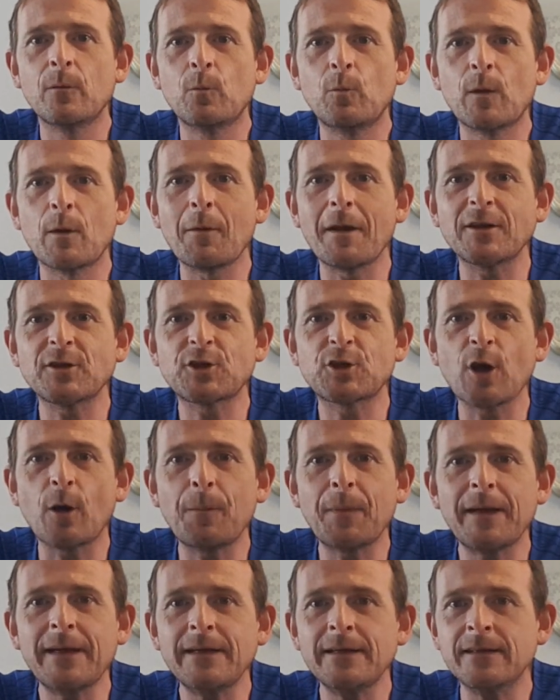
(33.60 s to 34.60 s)
We went
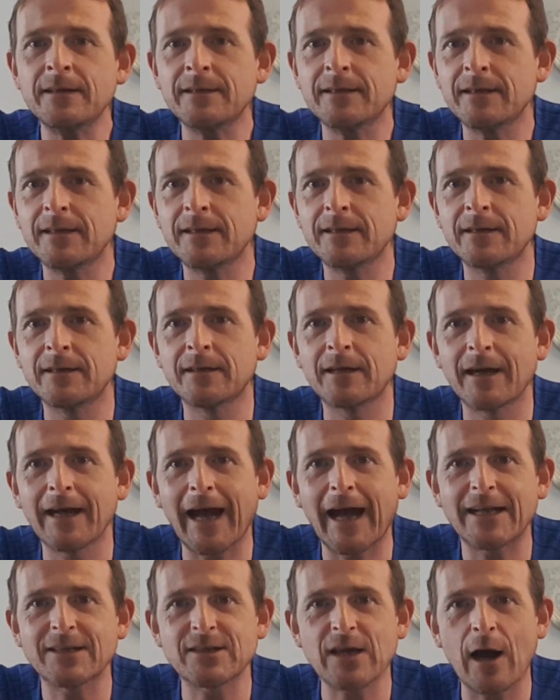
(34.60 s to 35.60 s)
shopping
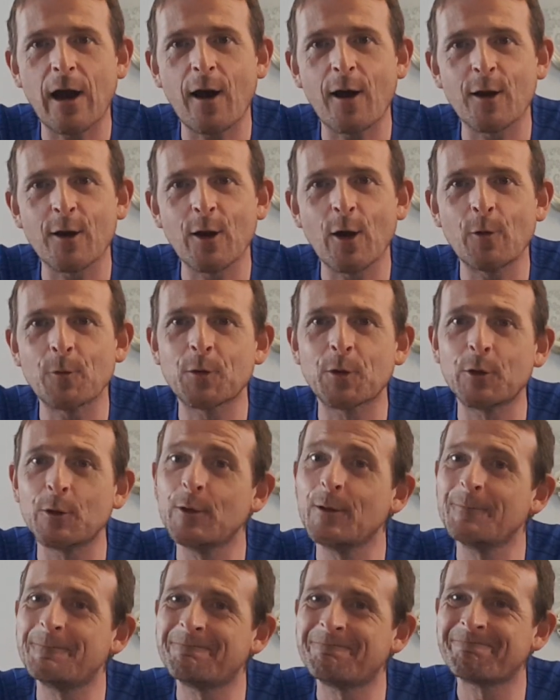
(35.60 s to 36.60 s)
at our
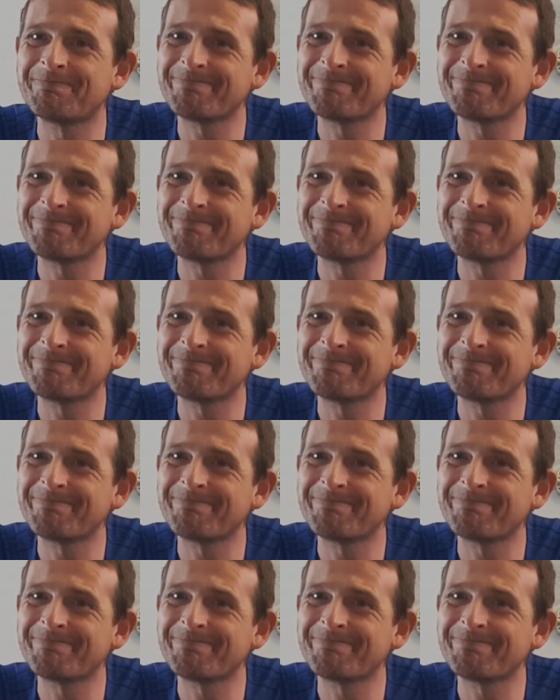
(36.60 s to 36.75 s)
local